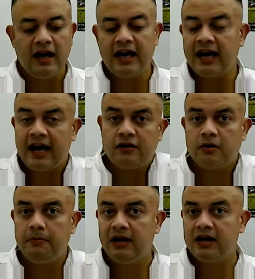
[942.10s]
and
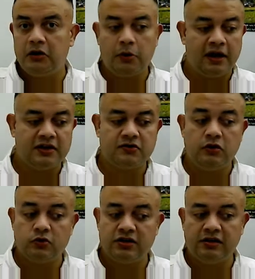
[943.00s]
another big advantage
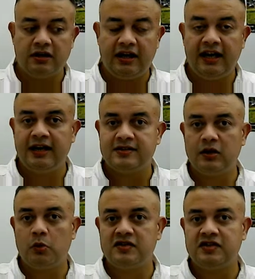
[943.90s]
using the dna
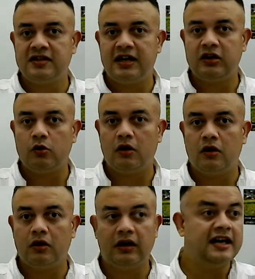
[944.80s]
sequence is that you're
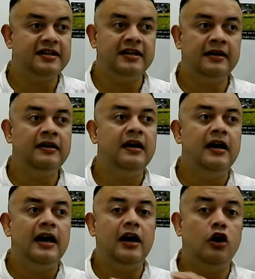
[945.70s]
getting
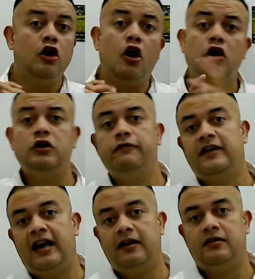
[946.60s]
lot of
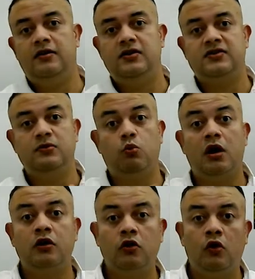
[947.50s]
characters in
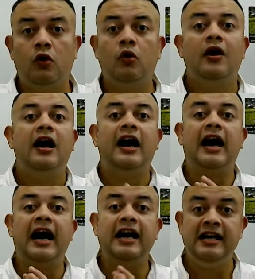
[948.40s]
one go
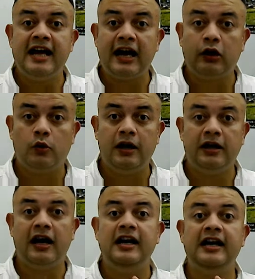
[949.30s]
highly accurate
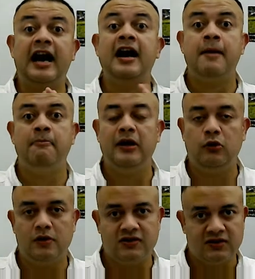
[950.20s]
highly
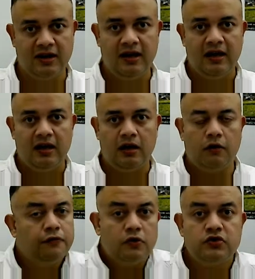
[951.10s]
unambiguous uh,
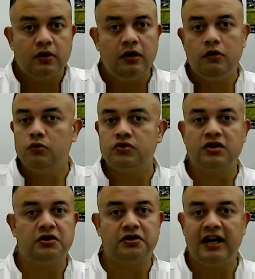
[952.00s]
of course you can use
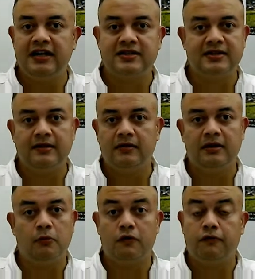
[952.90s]
the traits the,
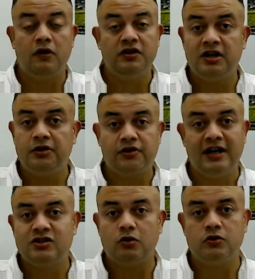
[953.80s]
the morphological
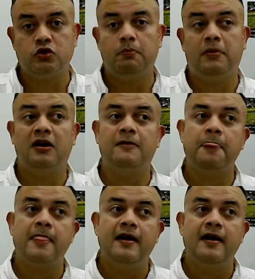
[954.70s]
traits also but